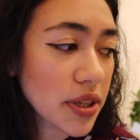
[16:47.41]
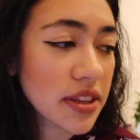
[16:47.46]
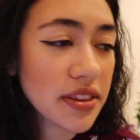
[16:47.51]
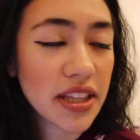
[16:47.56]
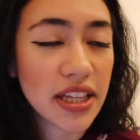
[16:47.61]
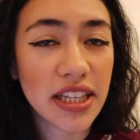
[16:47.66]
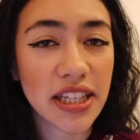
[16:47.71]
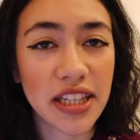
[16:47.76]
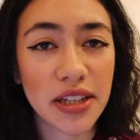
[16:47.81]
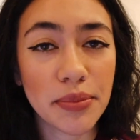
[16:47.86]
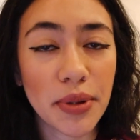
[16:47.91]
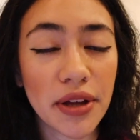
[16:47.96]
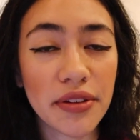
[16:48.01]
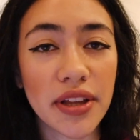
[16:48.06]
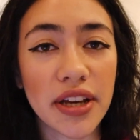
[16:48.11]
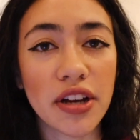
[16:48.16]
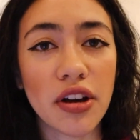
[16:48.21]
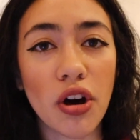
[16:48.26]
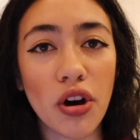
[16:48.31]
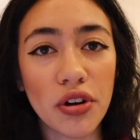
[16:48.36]
in thinking about
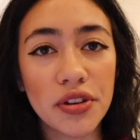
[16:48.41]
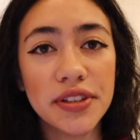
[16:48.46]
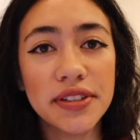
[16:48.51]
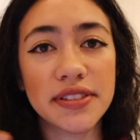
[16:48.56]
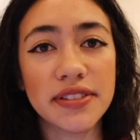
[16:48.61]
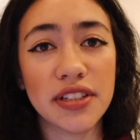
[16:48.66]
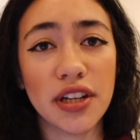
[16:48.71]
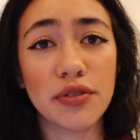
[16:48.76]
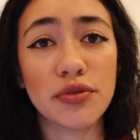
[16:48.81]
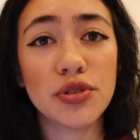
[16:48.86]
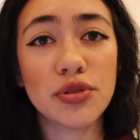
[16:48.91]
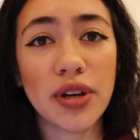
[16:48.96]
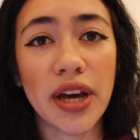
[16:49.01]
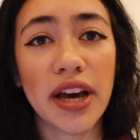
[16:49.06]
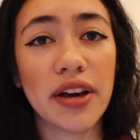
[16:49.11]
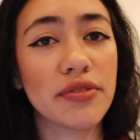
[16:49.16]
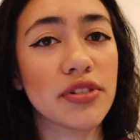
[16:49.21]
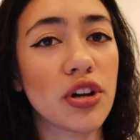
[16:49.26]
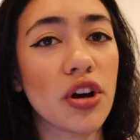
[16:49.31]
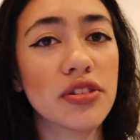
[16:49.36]
like all the stuff you
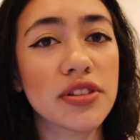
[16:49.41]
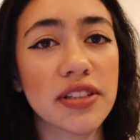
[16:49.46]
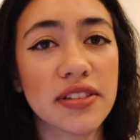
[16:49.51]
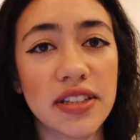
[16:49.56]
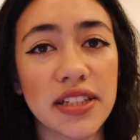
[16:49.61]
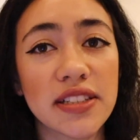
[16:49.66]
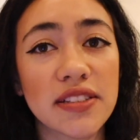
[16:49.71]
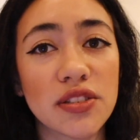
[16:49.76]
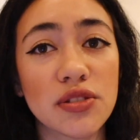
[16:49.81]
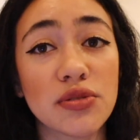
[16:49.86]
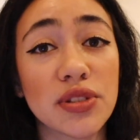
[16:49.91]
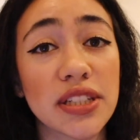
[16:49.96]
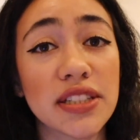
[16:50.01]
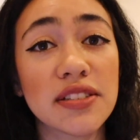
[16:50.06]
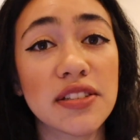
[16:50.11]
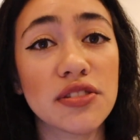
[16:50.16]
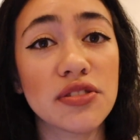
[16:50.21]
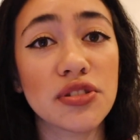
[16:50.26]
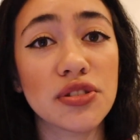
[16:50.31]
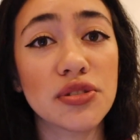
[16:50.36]
have and all the things you need
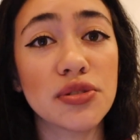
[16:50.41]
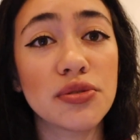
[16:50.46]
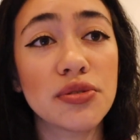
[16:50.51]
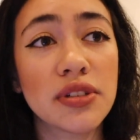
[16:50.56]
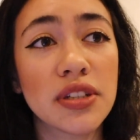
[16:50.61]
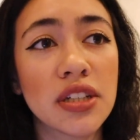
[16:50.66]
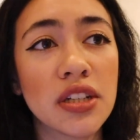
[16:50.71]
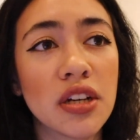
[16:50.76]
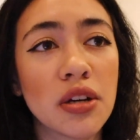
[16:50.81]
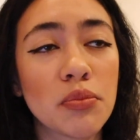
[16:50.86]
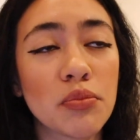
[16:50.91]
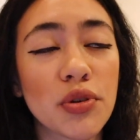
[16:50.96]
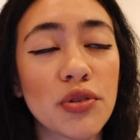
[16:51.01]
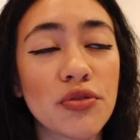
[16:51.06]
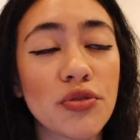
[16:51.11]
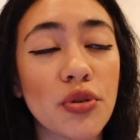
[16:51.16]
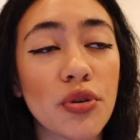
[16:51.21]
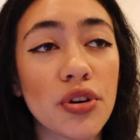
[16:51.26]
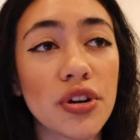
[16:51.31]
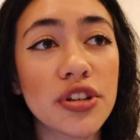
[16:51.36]
to do
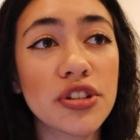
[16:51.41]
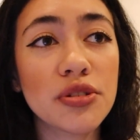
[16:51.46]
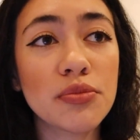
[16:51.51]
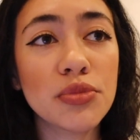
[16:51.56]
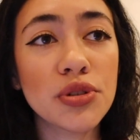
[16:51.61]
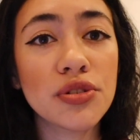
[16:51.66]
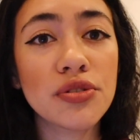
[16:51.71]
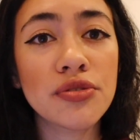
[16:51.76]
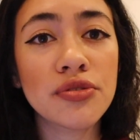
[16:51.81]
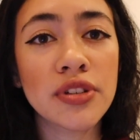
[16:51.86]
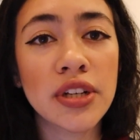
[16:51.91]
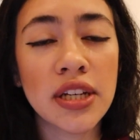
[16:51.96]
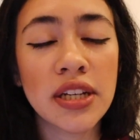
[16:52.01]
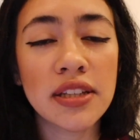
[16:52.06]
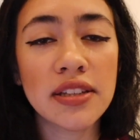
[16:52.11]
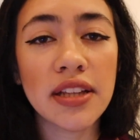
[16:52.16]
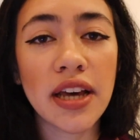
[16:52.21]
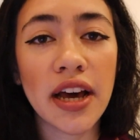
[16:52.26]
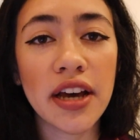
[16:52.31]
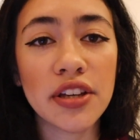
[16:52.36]
before you move
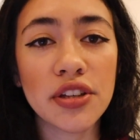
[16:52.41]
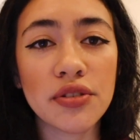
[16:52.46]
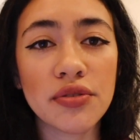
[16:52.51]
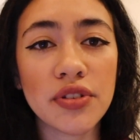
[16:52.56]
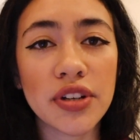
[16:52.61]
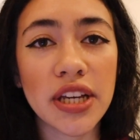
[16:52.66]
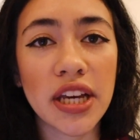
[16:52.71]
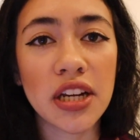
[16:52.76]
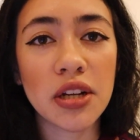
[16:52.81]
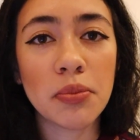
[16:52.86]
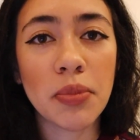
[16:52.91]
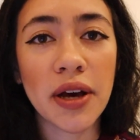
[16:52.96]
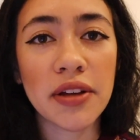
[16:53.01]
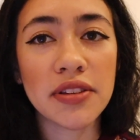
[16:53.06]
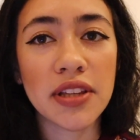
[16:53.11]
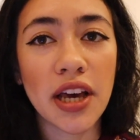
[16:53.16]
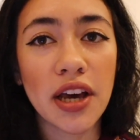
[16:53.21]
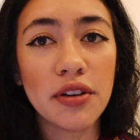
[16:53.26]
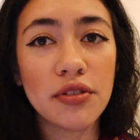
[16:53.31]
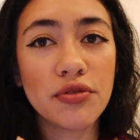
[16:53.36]
that you forget about
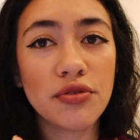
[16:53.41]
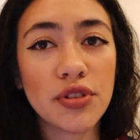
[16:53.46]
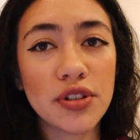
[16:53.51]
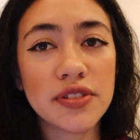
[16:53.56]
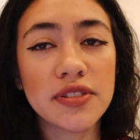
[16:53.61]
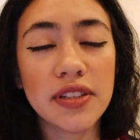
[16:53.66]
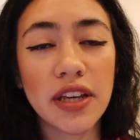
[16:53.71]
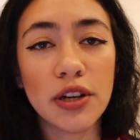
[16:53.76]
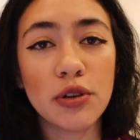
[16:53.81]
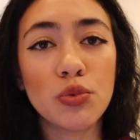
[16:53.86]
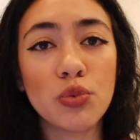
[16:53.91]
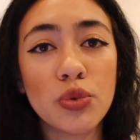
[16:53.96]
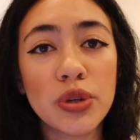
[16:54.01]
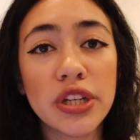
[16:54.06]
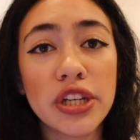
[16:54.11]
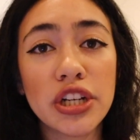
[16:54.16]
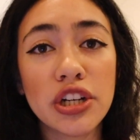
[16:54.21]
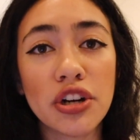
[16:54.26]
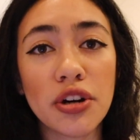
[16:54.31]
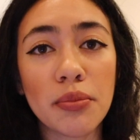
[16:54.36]
that first like
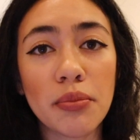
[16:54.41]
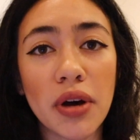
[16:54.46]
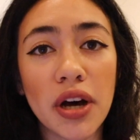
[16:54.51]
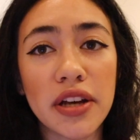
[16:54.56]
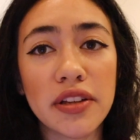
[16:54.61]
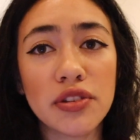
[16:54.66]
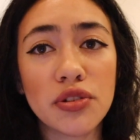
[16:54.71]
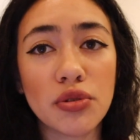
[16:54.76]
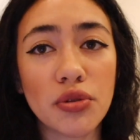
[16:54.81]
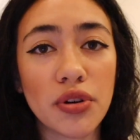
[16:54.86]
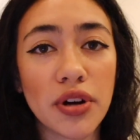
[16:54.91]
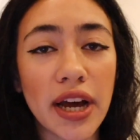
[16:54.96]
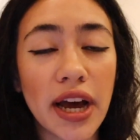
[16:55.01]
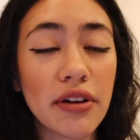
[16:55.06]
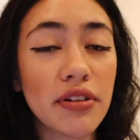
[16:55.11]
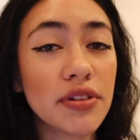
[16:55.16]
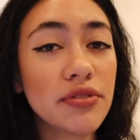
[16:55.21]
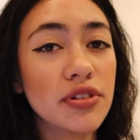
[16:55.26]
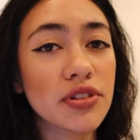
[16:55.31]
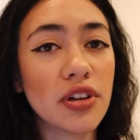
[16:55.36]
week or month or
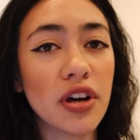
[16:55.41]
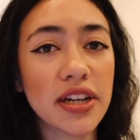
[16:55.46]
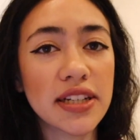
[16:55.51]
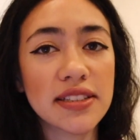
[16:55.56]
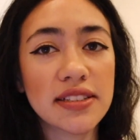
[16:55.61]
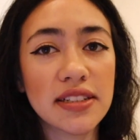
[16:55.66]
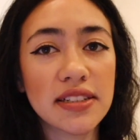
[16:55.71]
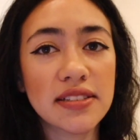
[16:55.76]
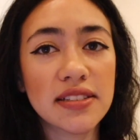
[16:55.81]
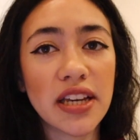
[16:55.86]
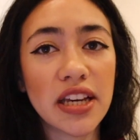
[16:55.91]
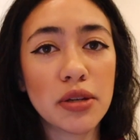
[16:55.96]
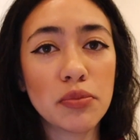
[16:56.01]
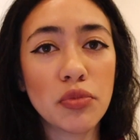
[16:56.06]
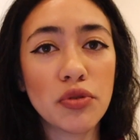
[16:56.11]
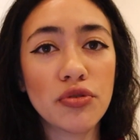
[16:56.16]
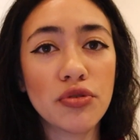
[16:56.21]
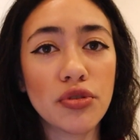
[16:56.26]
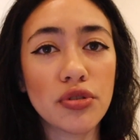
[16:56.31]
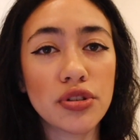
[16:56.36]
however long it's going to take
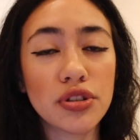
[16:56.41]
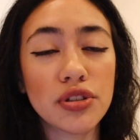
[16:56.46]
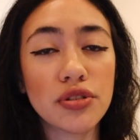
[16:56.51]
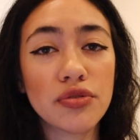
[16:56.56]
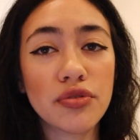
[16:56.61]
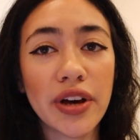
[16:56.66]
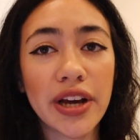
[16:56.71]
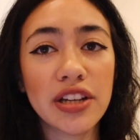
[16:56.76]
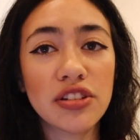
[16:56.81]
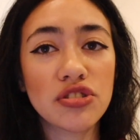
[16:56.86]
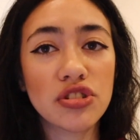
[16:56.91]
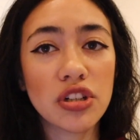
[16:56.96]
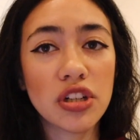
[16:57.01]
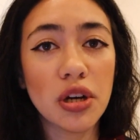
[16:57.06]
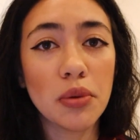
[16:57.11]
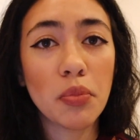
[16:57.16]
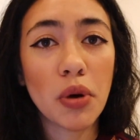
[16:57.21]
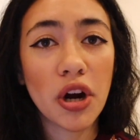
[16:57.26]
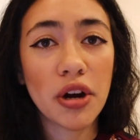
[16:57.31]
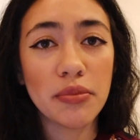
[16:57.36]
before you find your
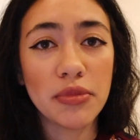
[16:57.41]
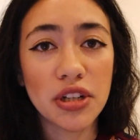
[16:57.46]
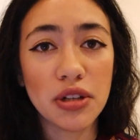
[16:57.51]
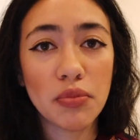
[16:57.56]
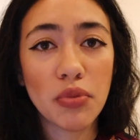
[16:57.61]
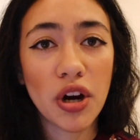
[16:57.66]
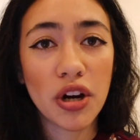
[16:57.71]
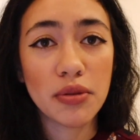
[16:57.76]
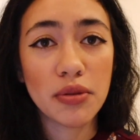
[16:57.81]
apartment.